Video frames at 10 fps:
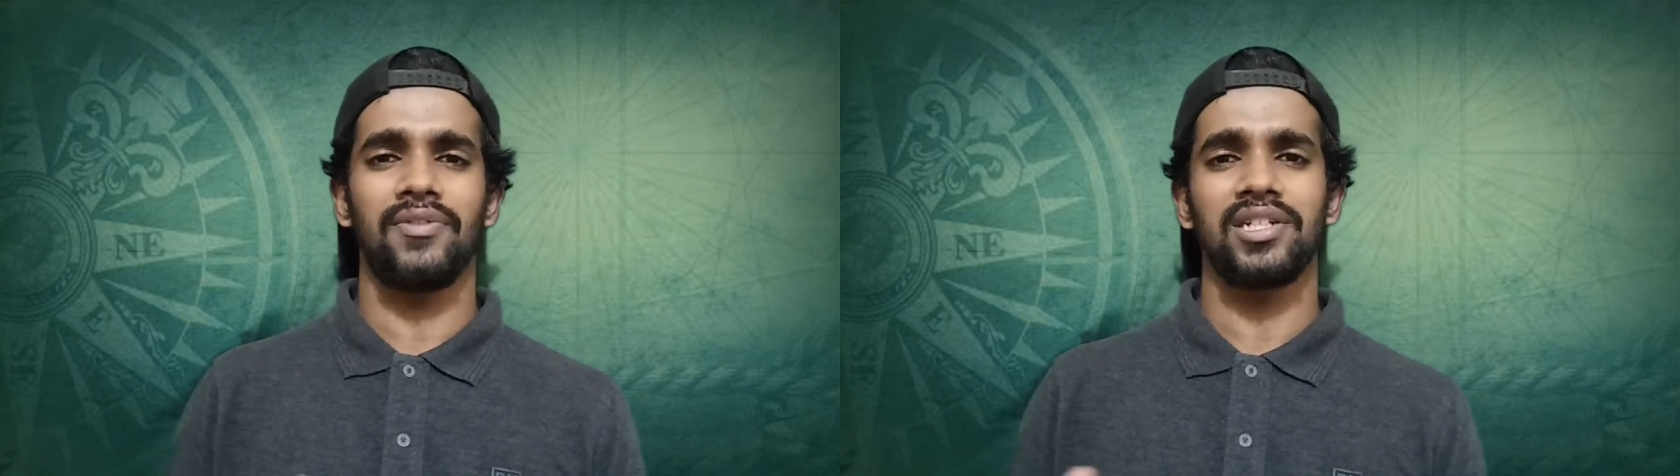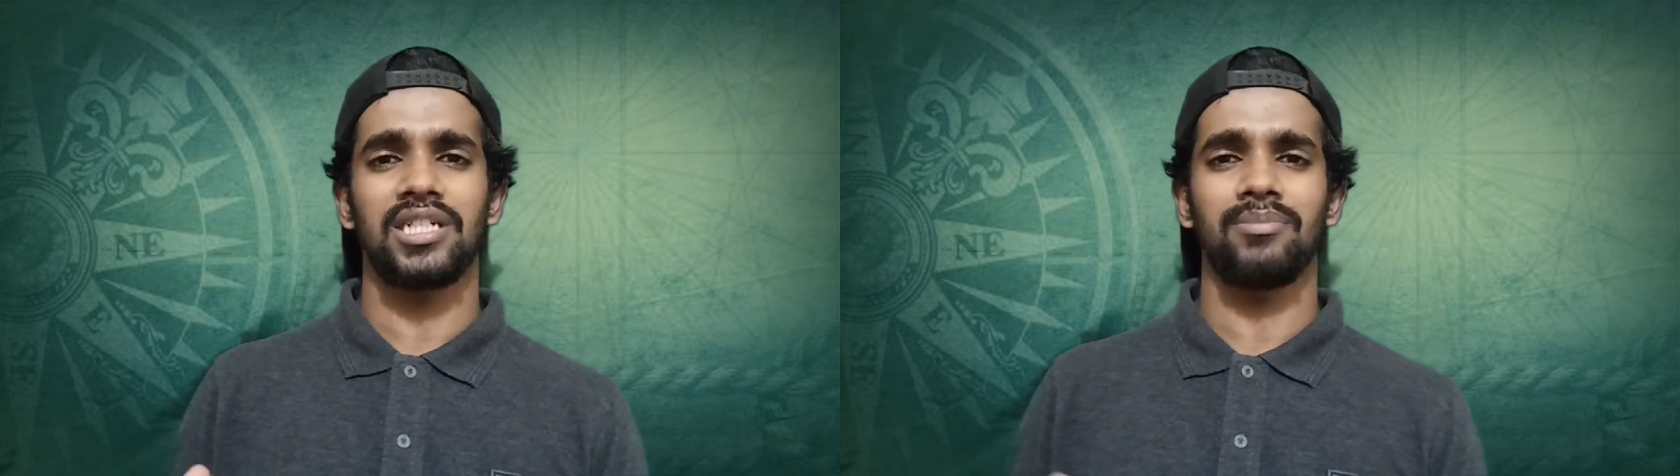
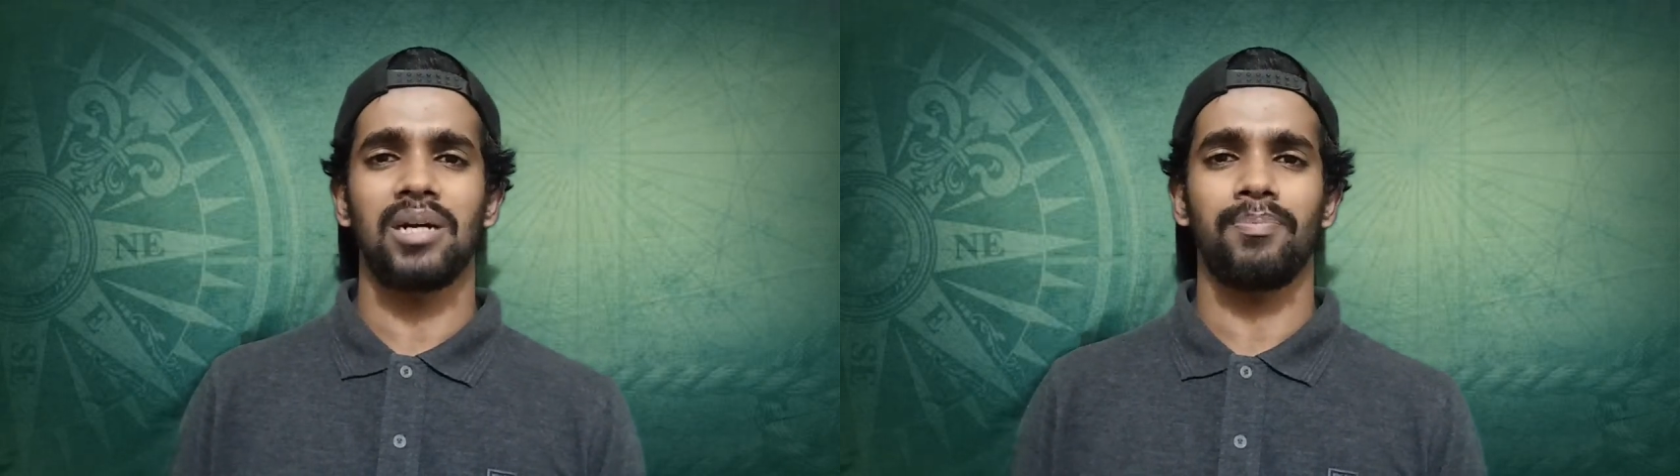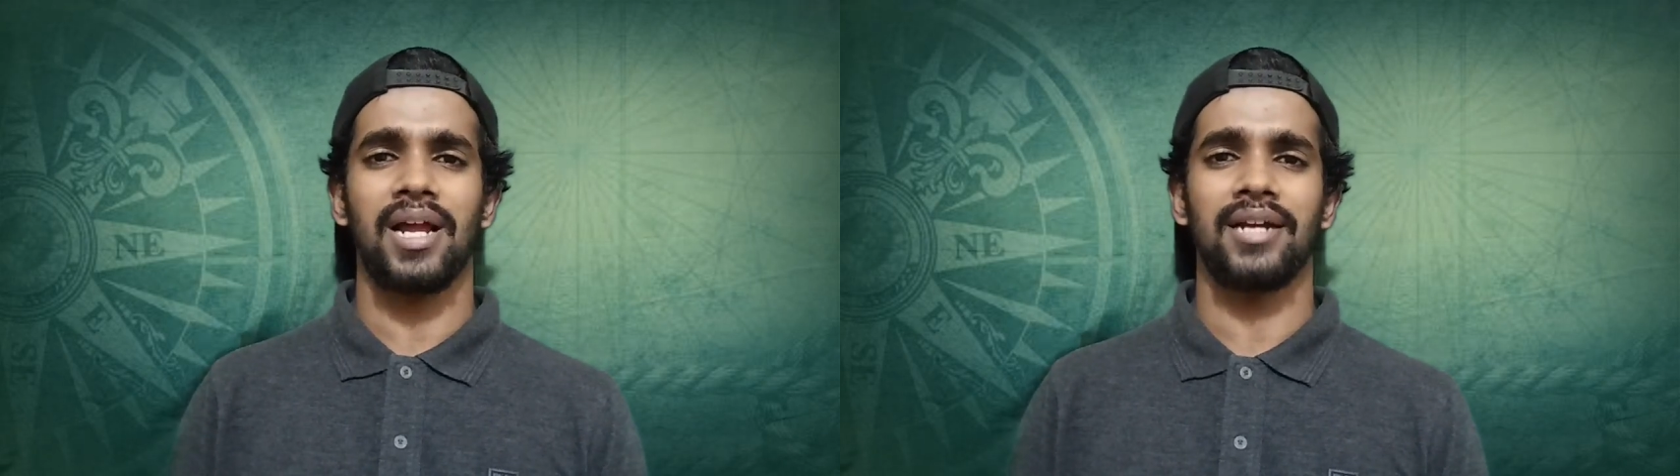sewage
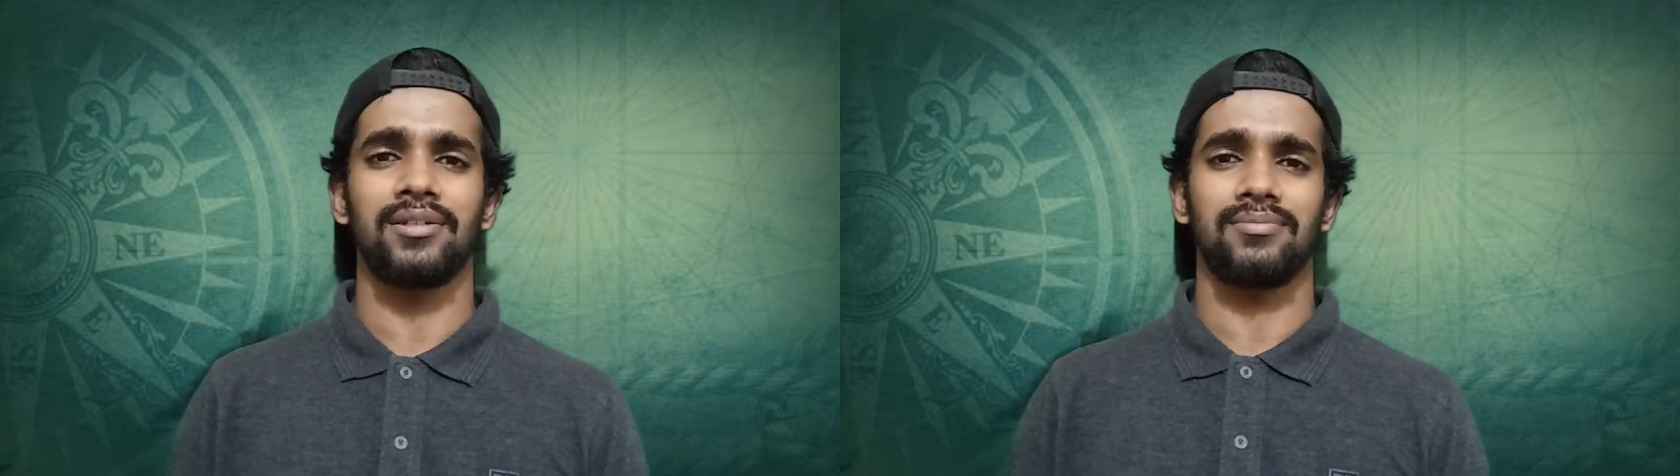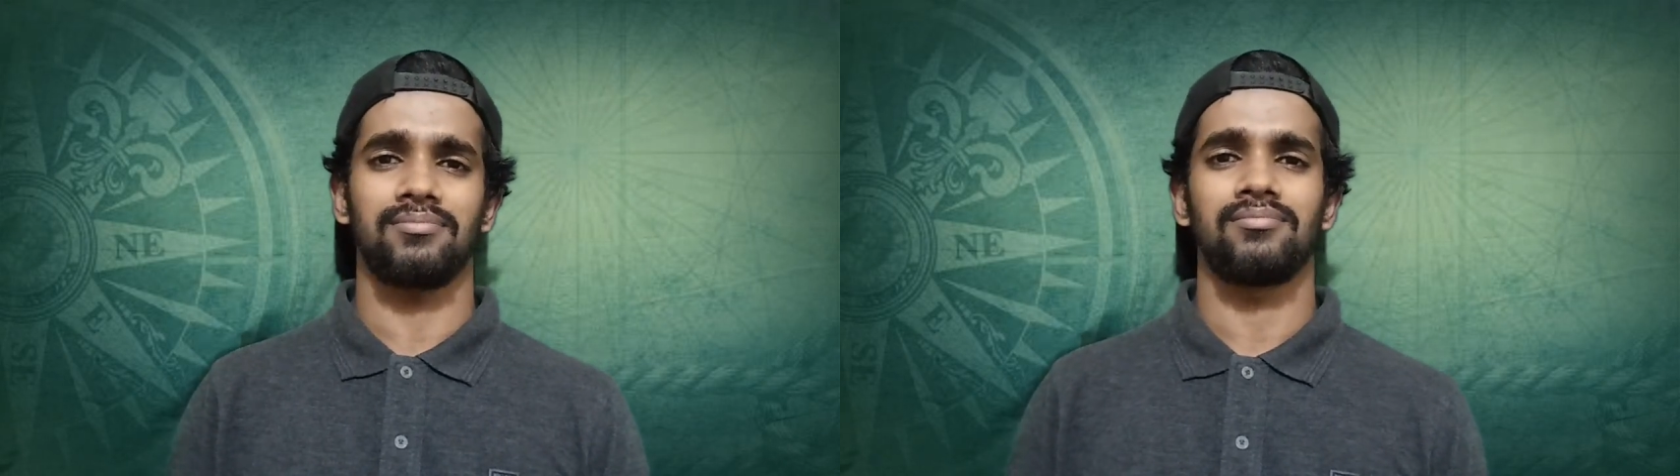treatment
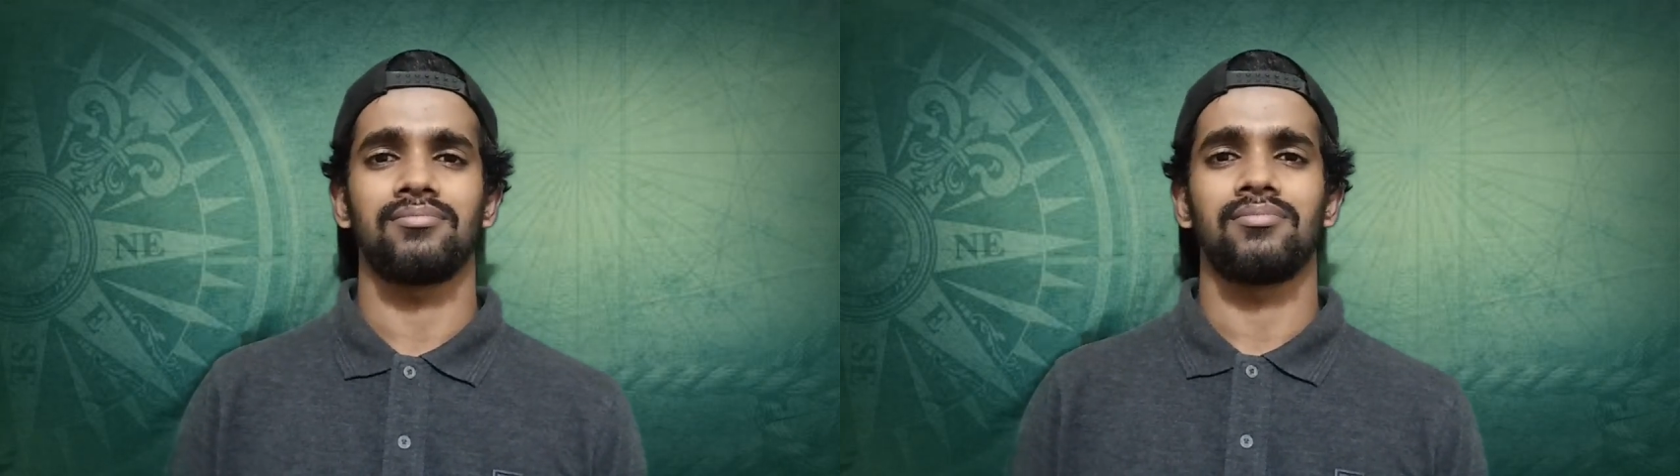plant